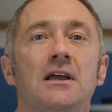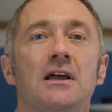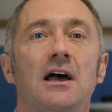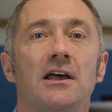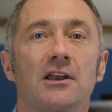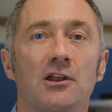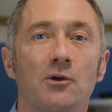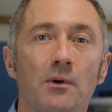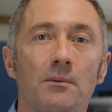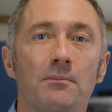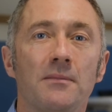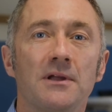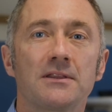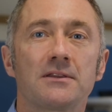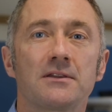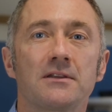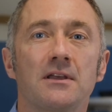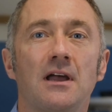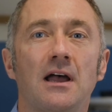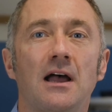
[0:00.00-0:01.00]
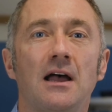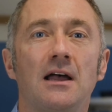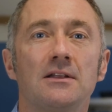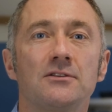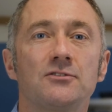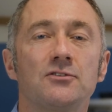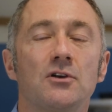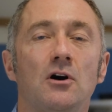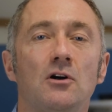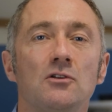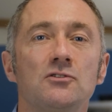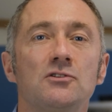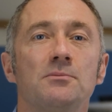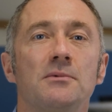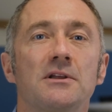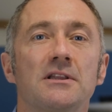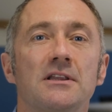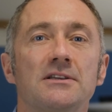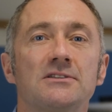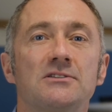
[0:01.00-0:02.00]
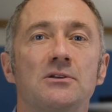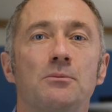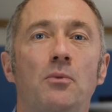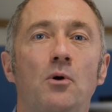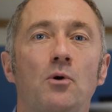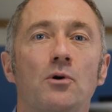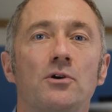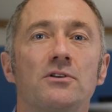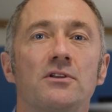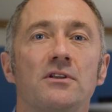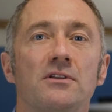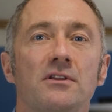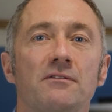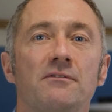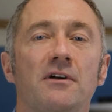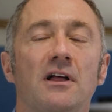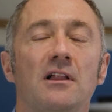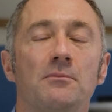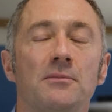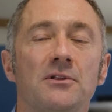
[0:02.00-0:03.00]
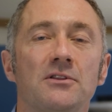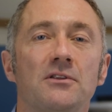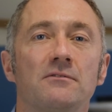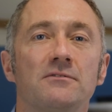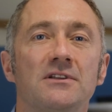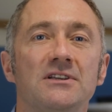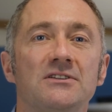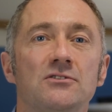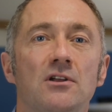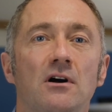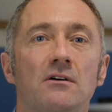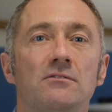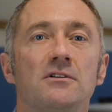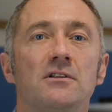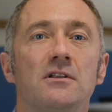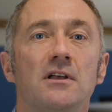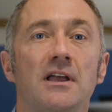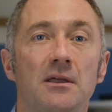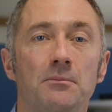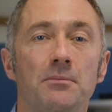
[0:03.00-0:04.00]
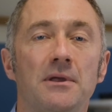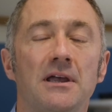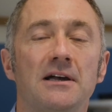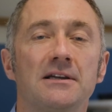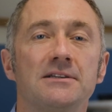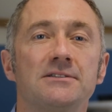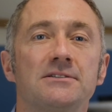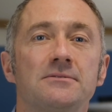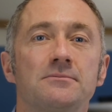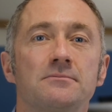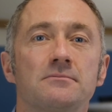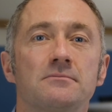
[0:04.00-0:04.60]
and equipment and to ultimately support the development of these novel APIs.